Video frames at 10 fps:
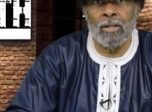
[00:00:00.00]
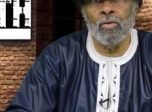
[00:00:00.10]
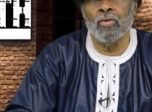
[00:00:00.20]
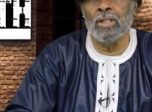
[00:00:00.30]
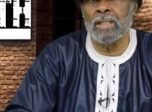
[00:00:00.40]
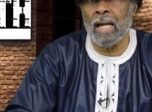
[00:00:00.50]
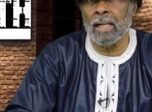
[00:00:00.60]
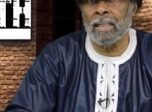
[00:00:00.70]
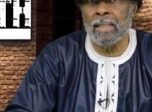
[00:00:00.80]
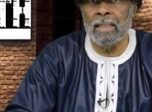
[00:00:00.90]

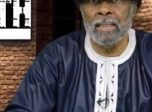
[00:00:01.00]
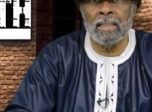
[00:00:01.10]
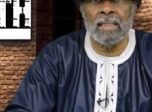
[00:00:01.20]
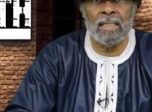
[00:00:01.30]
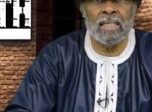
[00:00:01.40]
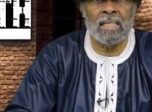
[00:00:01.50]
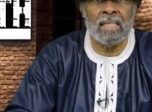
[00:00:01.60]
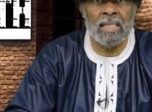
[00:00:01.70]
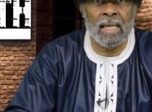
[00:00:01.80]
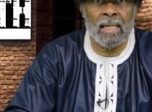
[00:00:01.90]
Kujichagalia is the
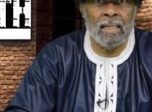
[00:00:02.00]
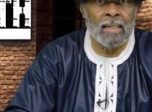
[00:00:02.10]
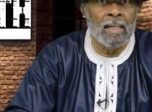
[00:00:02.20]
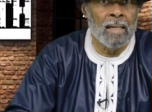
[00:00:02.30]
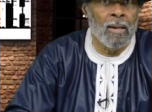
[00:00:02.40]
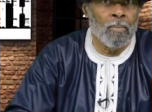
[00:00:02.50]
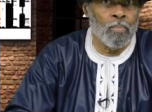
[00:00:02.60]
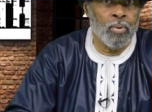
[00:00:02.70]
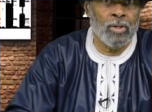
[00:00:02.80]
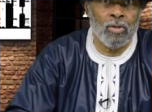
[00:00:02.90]
second
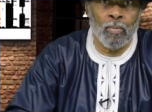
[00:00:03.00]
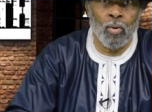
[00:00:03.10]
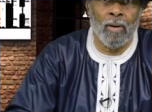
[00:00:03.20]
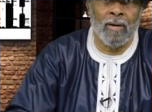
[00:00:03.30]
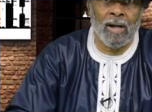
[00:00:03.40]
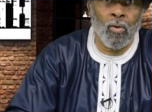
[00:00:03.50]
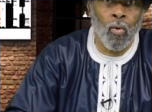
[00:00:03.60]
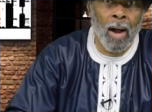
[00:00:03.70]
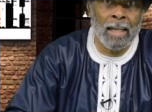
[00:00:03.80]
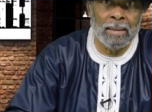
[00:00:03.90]
principle of
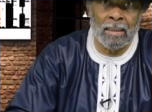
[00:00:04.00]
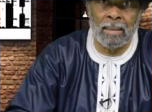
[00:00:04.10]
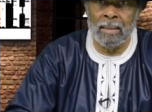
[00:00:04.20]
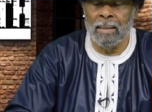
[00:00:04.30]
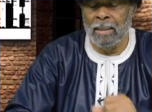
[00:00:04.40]
Kwanzaa.